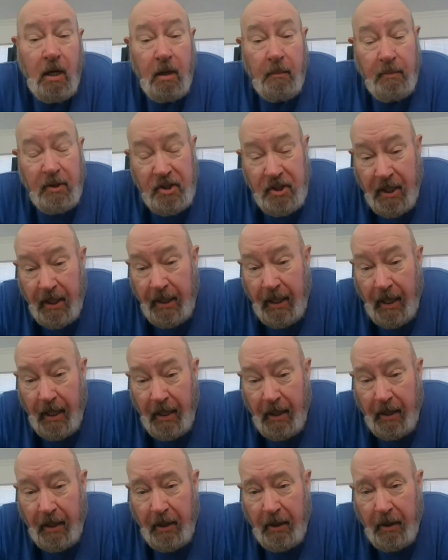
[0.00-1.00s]
But you get
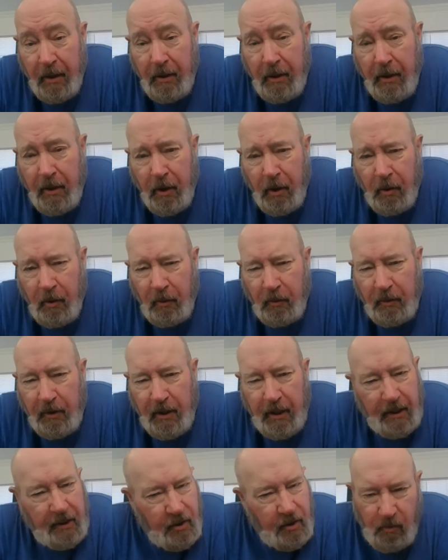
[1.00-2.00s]
down here,
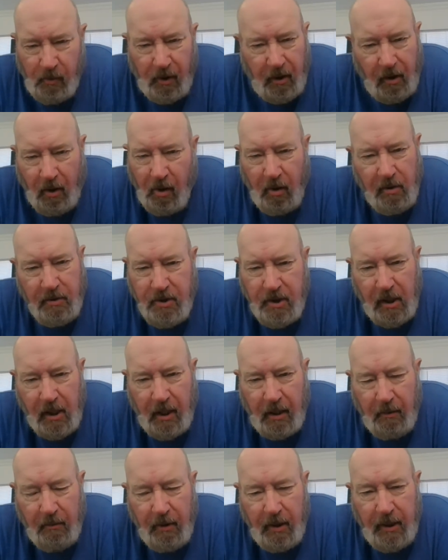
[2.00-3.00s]
and then you want to cause a
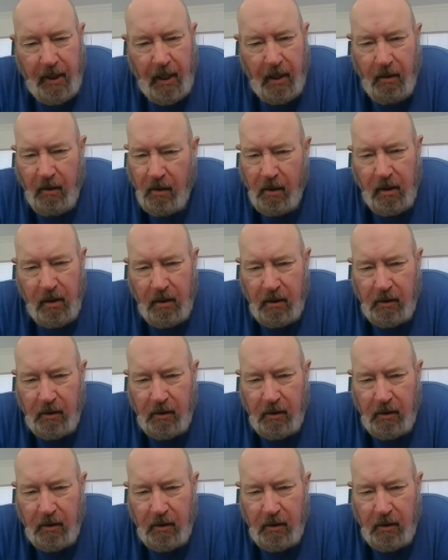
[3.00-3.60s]
lot of run. Now,